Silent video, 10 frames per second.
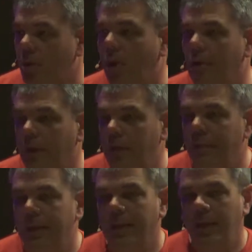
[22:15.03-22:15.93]
on
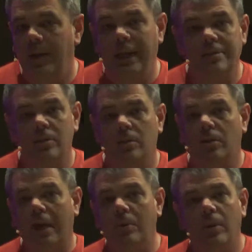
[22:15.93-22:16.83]
them. That's a
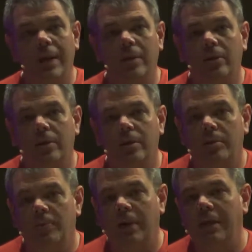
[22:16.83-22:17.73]
great way to learn
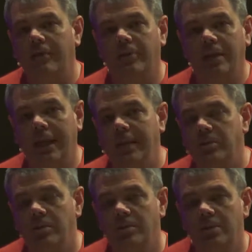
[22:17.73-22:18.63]
to pray for the
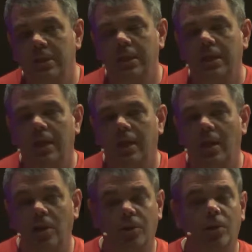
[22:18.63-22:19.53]
nations.
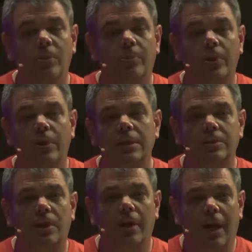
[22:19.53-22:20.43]
A good book
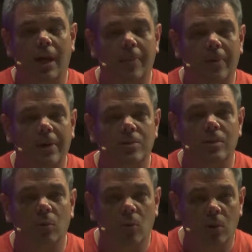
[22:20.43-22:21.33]
is called
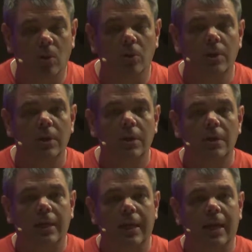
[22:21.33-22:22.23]
Operation World
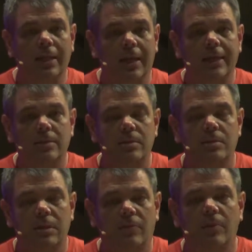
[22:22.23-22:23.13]
that highlights
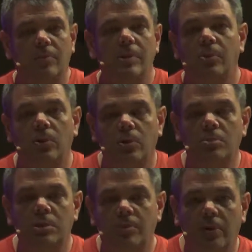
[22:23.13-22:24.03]
different people
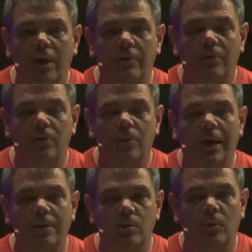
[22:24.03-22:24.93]
groups to pray through
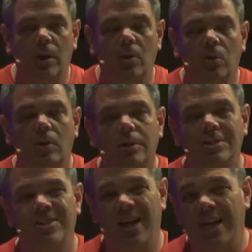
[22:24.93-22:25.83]
as well, or the
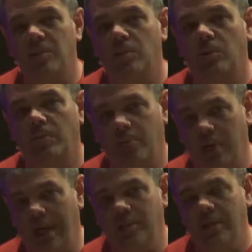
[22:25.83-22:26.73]
Joshua
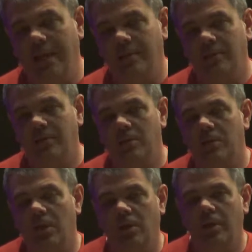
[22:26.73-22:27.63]
Project. If you
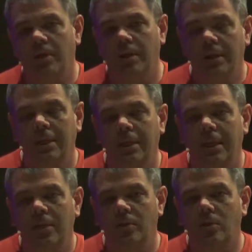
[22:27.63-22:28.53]
just go to
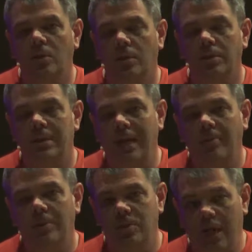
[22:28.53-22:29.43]
the Google and
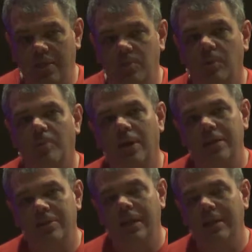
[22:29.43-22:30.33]
type in Joshua
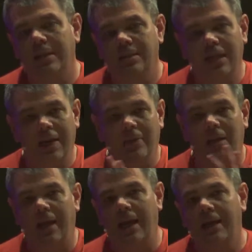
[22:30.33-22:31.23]
Project, that's going to have a
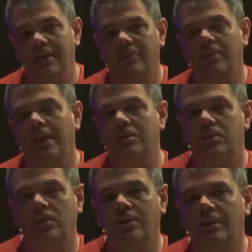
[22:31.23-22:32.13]
lot of
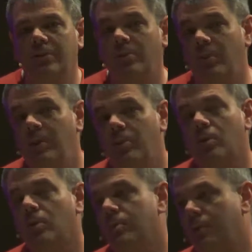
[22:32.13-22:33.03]
information on different people
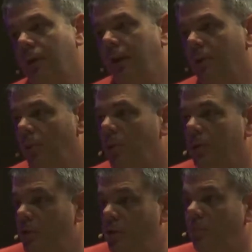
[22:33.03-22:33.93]
groups around the
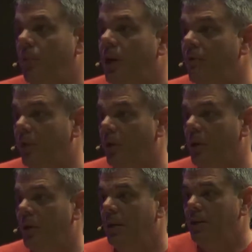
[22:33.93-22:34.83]
world that you can pray for.
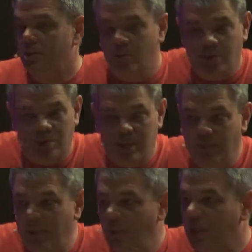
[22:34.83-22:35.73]
So just
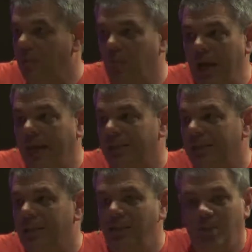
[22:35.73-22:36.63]
something we can
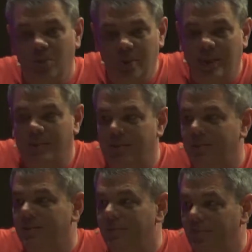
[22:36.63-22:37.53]
practically do
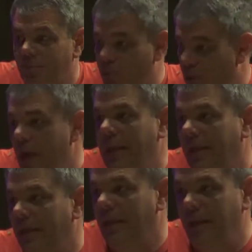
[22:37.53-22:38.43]
is
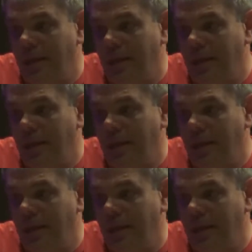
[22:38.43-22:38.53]
pray, and that